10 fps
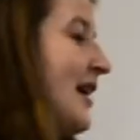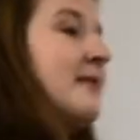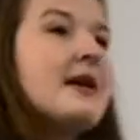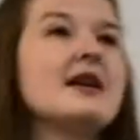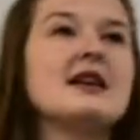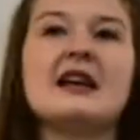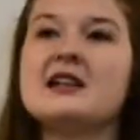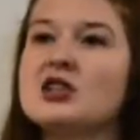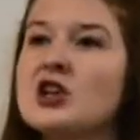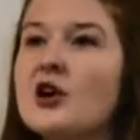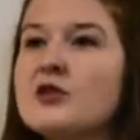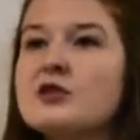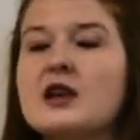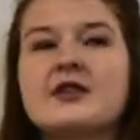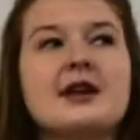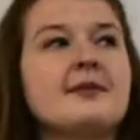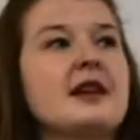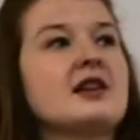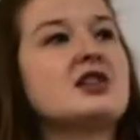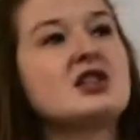but it shows if
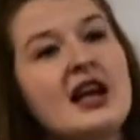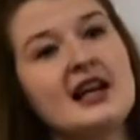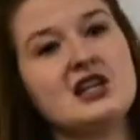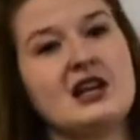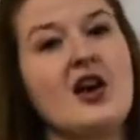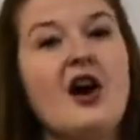something's changing.